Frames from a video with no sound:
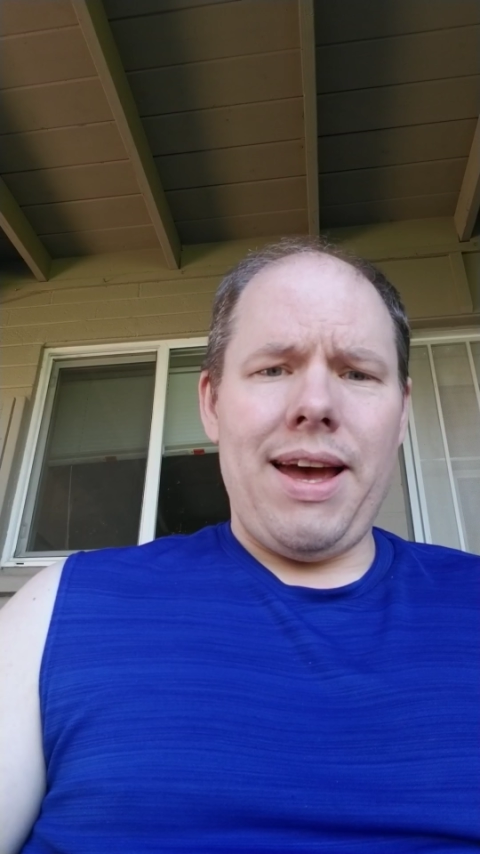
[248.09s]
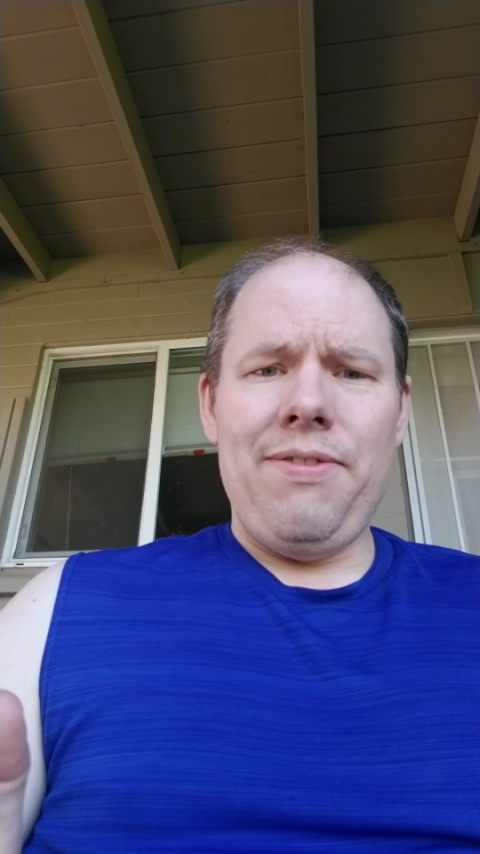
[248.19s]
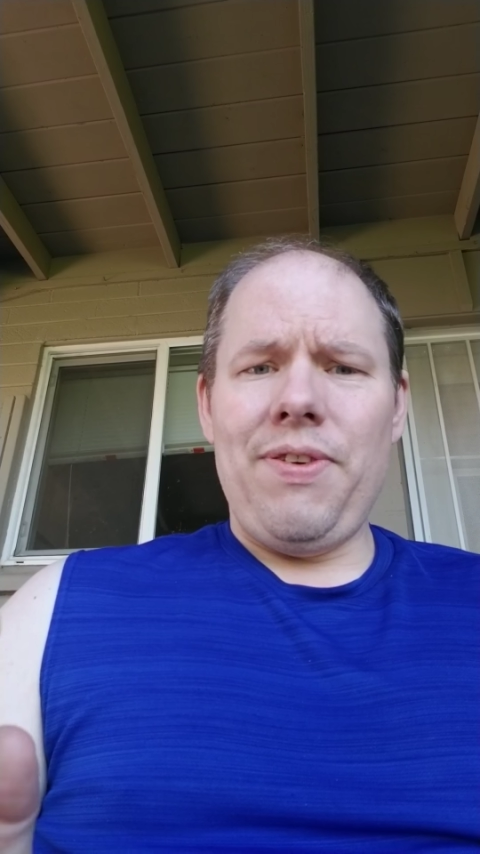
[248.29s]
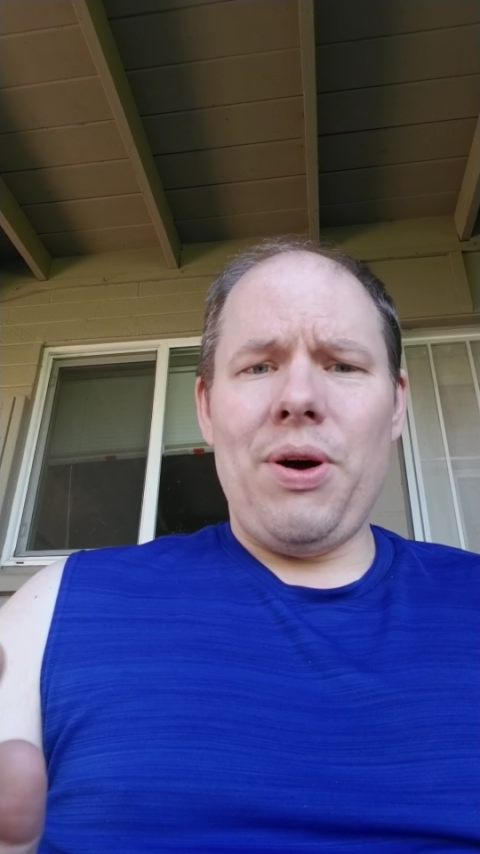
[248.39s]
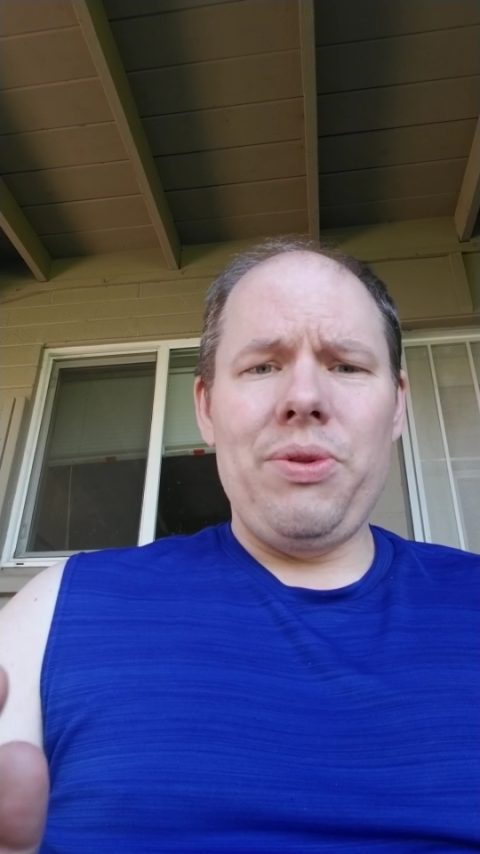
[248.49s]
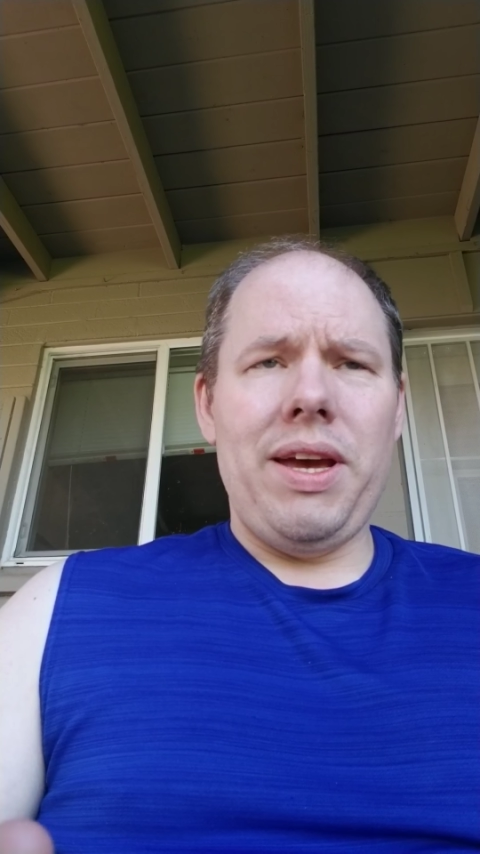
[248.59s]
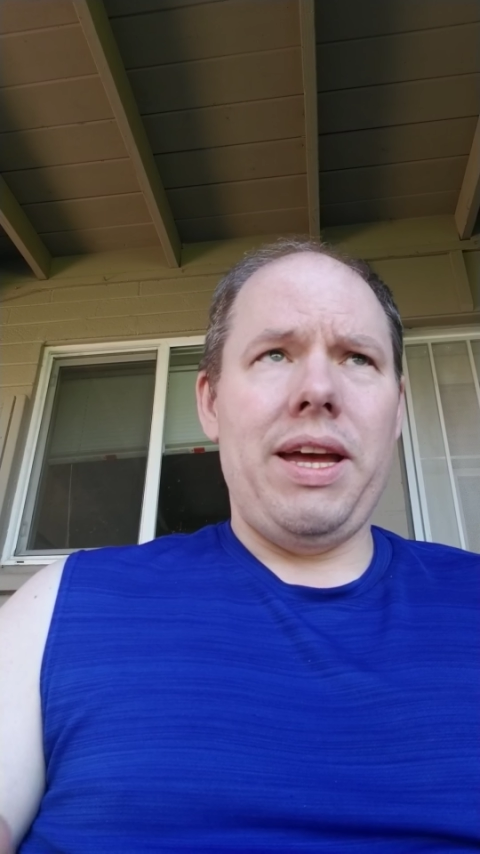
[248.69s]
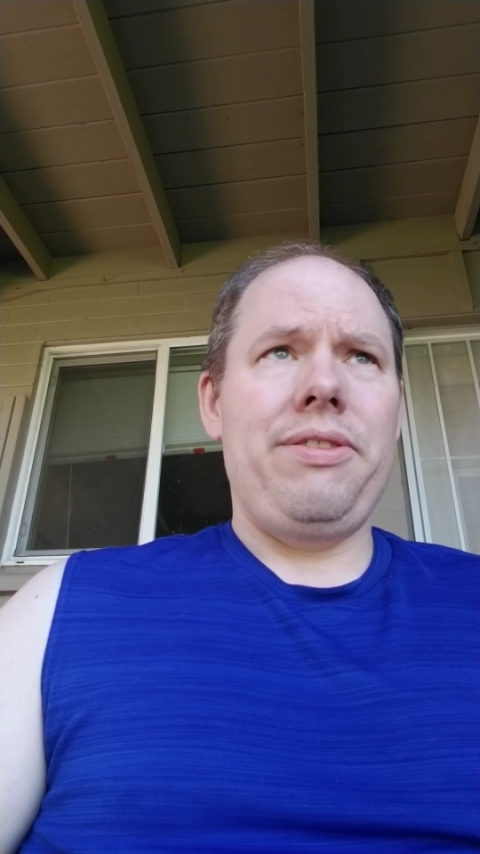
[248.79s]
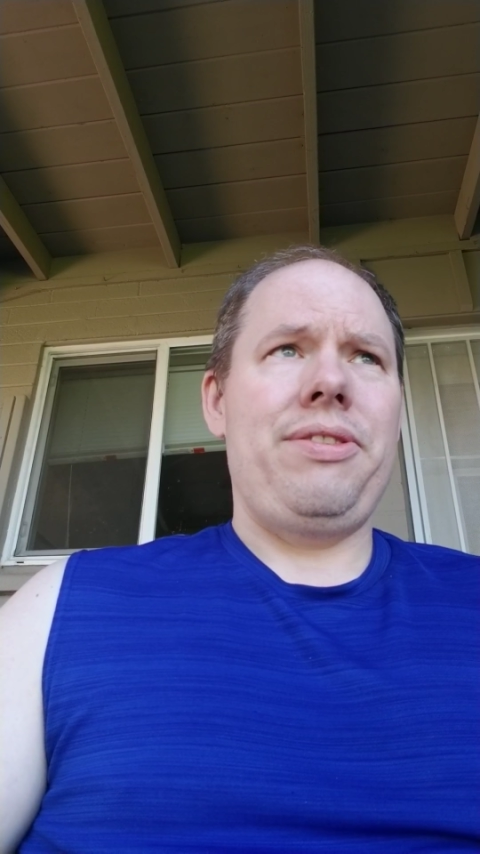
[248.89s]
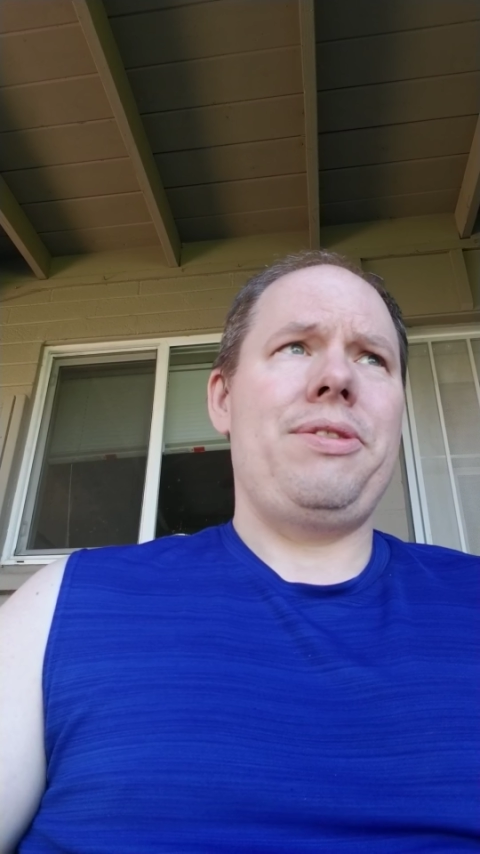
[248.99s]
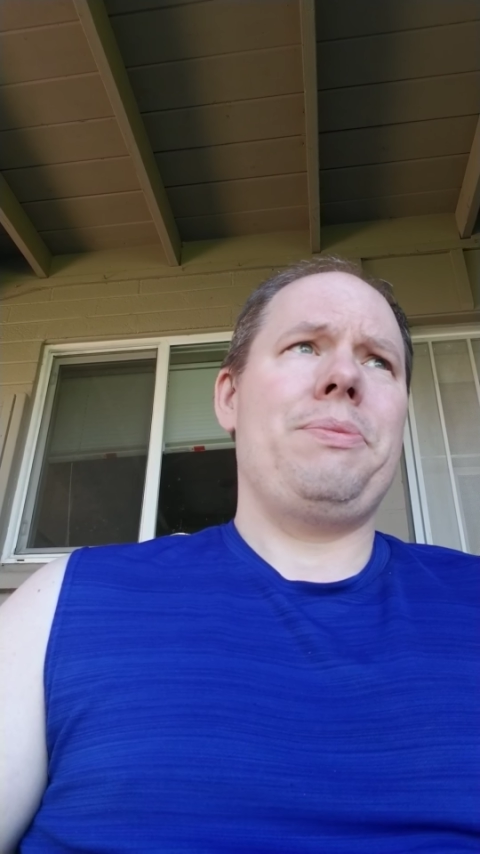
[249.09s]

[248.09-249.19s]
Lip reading: I found that